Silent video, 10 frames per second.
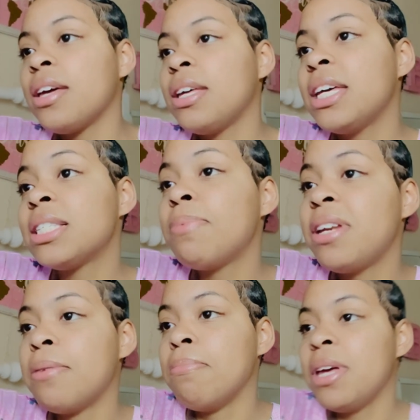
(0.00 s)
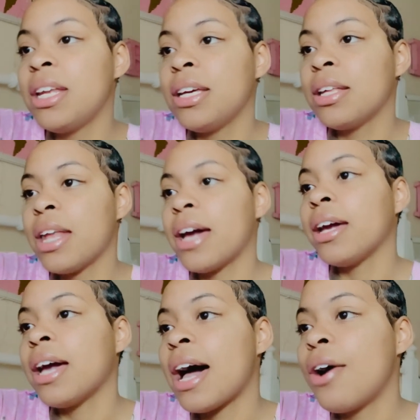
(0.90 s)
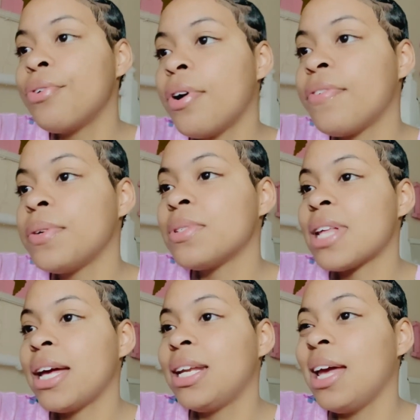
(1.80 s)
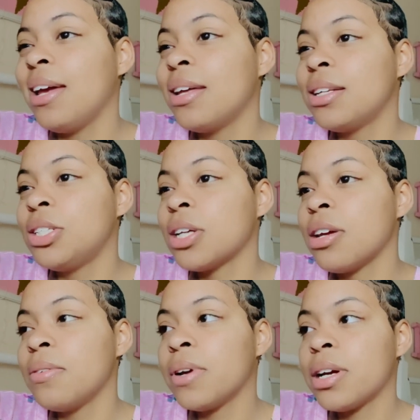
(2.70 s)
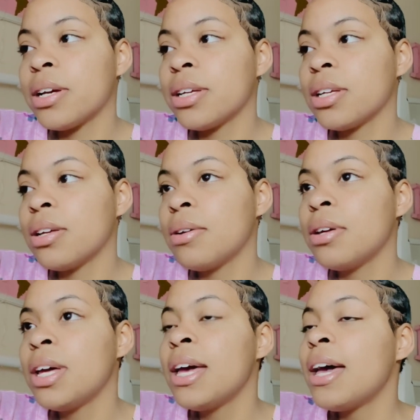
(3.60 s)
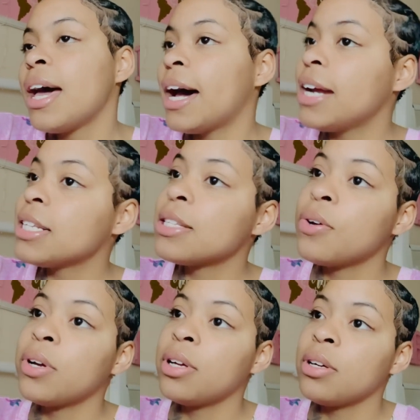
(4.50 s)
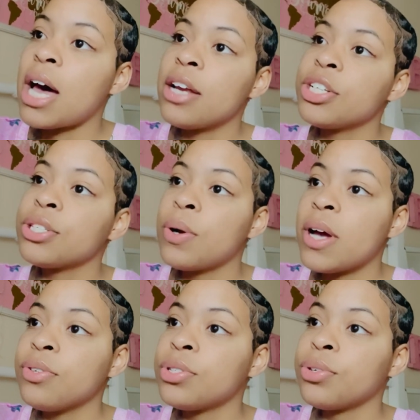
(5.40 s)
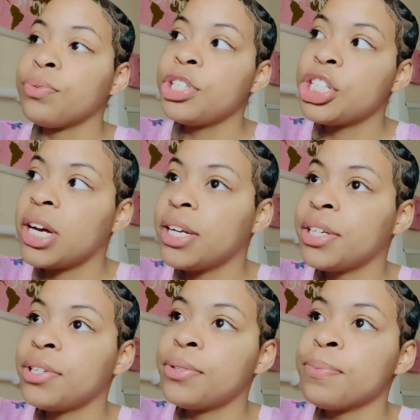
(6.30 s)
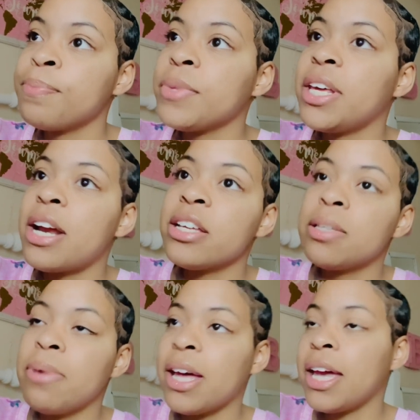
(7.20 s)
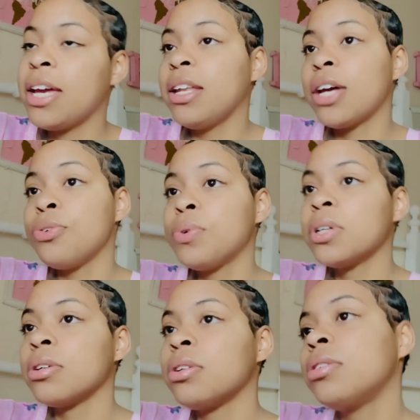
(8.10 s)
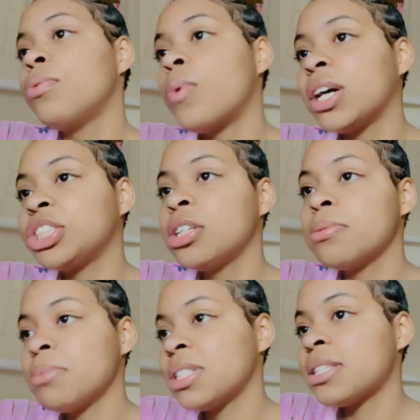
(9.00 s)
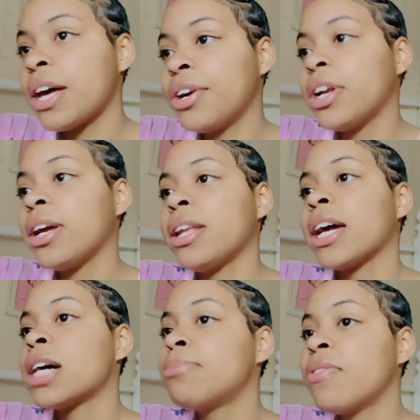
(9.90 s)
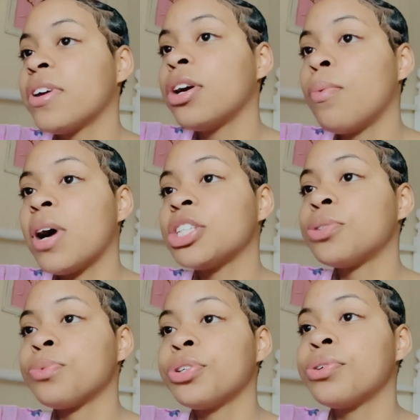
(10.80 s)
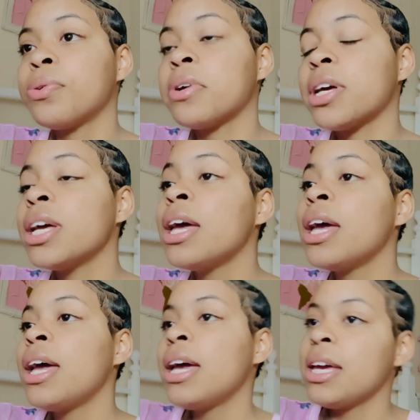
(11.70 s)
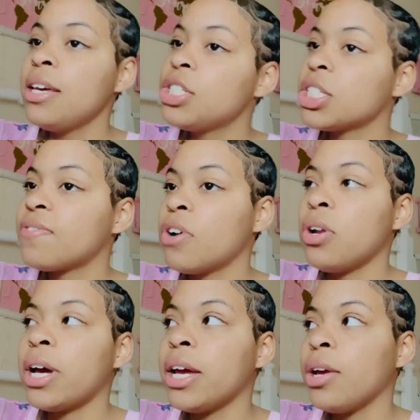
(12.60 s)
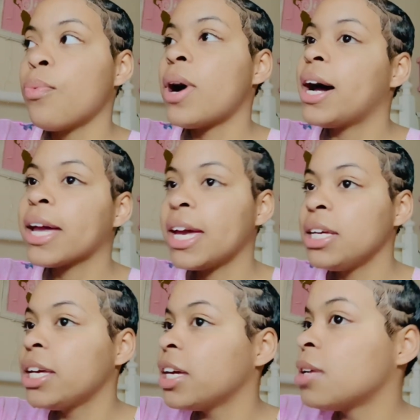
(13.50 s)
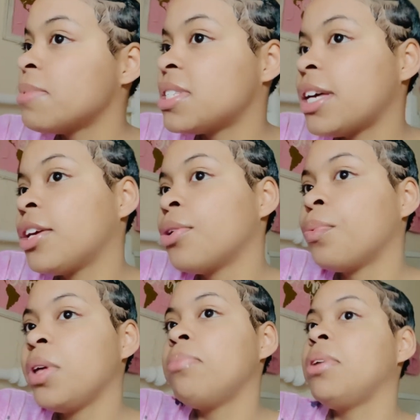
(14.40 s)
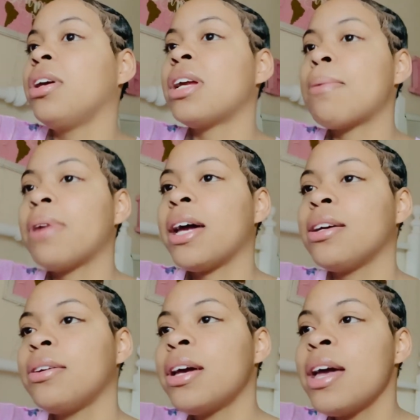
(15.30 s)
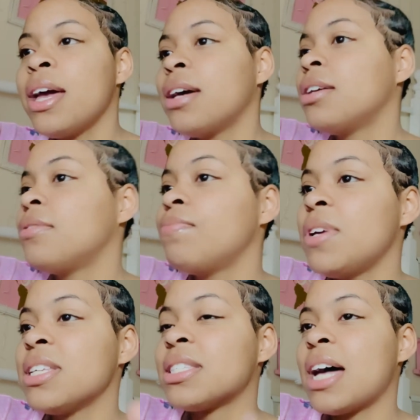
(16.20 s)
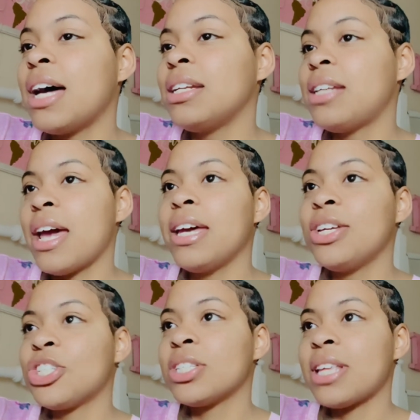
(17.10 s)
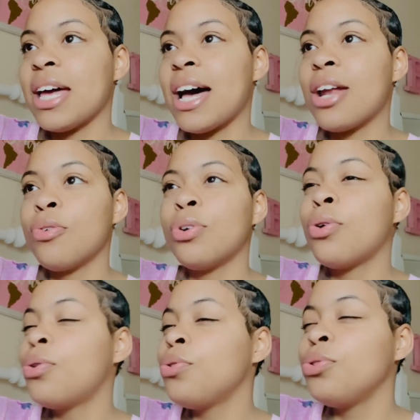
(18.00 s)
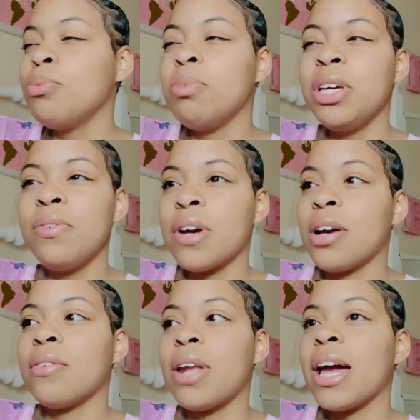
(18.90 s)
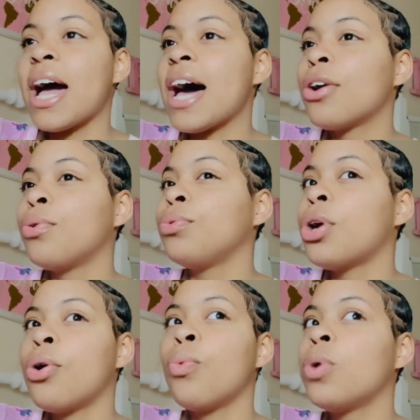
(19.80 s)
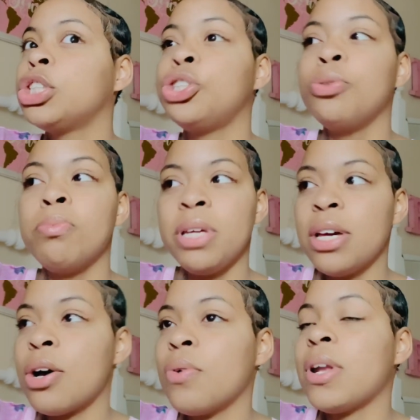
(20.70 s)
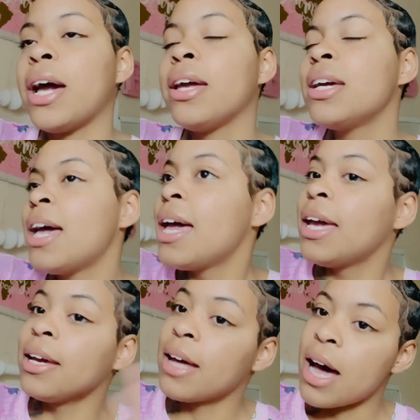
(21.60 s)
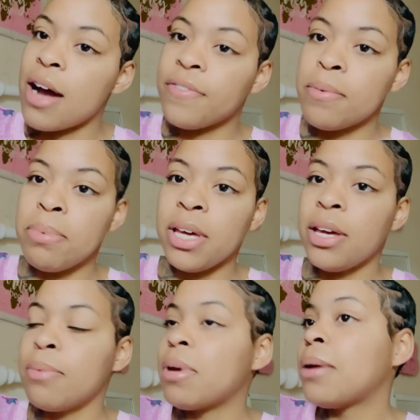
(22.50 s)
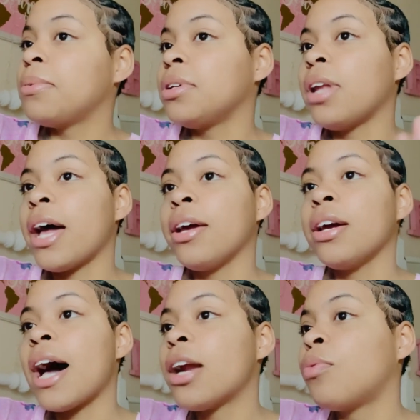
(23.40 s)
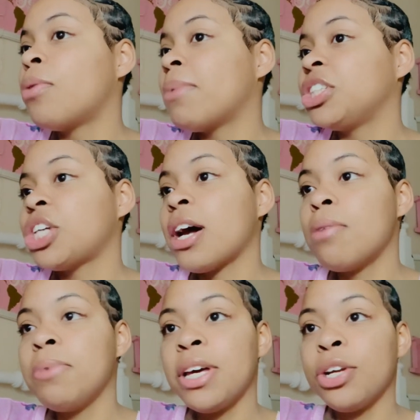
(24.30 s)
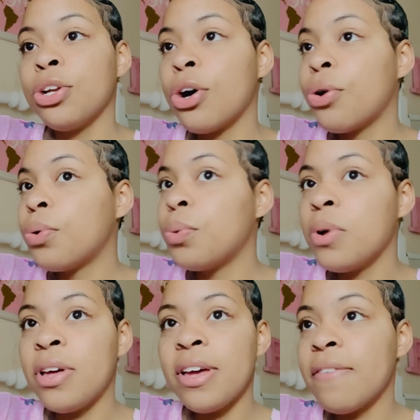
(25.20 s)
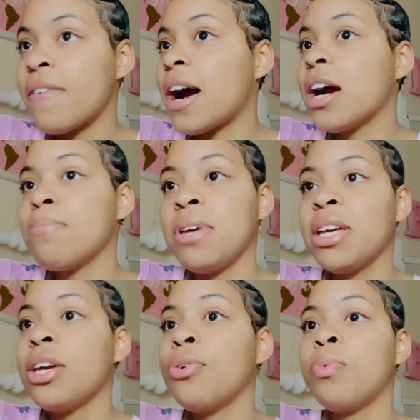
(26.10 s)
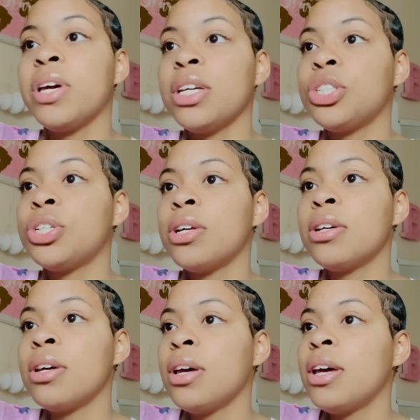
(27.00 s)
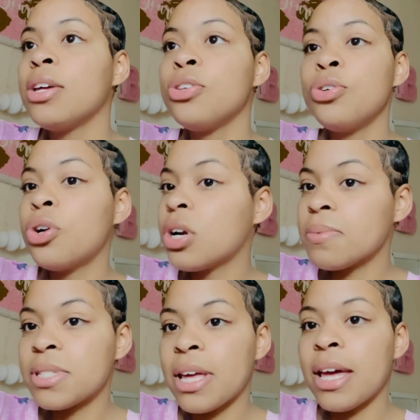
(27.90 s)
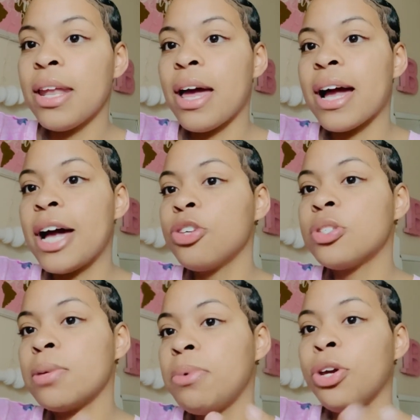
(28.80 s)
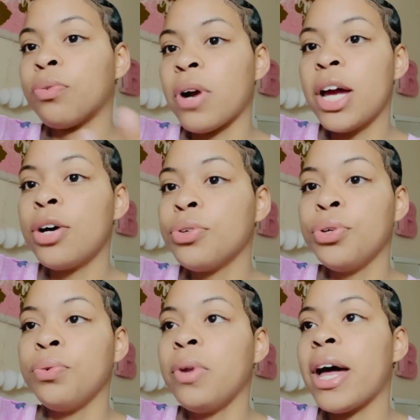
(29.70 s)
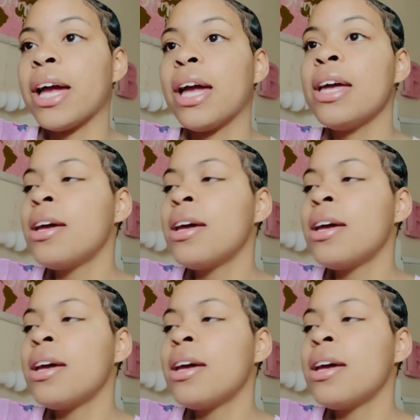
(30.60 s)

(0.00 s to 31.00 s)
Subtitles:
it's been a minute. Like, I don't know if it was, like, the end of January. I just know I used to reach out to him, and I used to be like, hey, like, you can watch him this Saturday, like, come over here and watch him real quick. He just felt like, why I can't get him and take him with me? And I'm like, it's not that. It's just that I don't know who you be around. Like, I don't know what you be on. Like, and God forbid, baby, like, I don't want my child being in no environment in which, you know what I'm saying? Like, I used to be around you. Like,